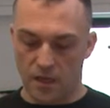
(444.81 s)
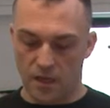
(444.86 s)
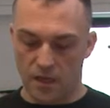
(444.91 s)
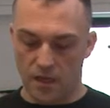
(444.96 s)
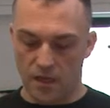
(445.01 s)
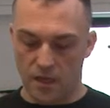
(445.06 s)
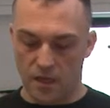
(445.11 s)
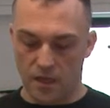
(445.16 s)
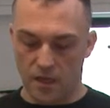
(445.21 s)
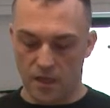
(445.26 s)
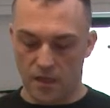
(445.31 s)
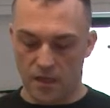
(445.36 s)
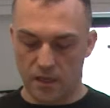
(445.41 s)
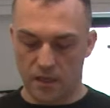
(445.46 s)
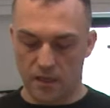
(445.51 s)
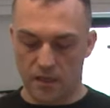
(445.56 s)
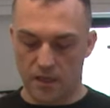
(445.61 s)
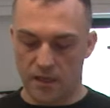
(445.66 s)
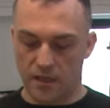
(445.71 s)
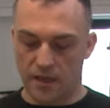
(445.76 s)

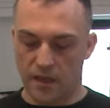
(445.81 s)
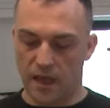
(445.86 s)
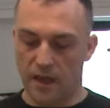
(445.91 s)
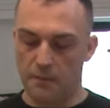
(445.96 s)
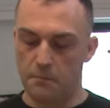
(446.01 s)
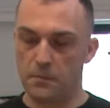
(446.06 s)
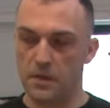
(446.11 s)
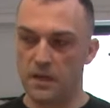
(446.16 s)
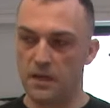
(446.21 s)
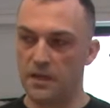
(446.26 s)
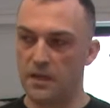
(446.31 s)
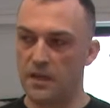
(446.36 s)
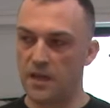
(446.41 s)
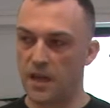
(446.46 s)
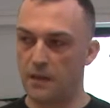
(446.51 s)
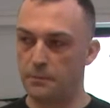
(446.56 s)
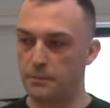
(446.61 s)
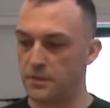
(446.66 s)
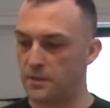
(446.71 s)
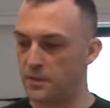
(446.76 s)
It can be
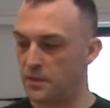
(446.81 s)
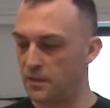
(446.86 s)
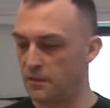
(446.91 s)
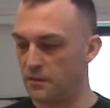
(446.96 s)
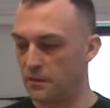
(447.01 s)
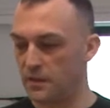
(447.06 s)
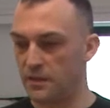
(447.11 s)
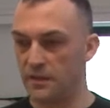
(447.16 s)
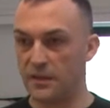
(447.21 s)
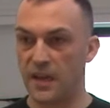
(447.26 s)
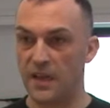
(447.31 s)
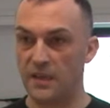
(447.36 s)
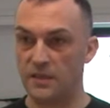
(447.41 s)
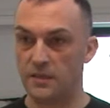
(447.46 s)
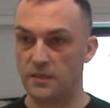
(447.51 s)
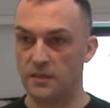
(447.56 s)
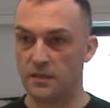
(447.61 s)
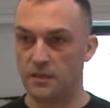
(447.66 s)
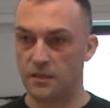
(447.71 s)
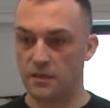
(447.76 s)
kept on the
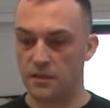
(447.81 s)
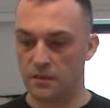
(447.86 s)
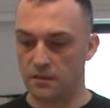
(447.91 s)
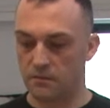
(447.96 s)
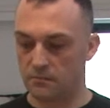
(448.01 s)
desk.